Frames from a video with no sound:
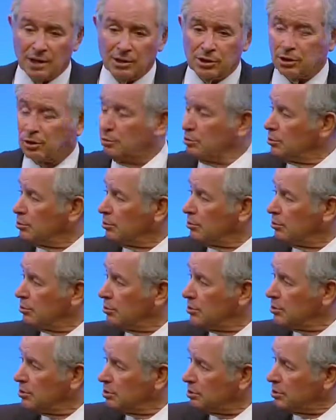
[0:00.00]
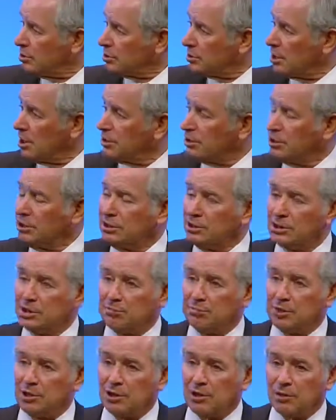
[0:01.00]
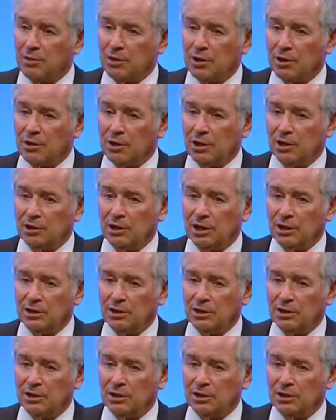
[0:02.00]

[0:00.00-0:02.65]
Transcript: so these discussions have been going on.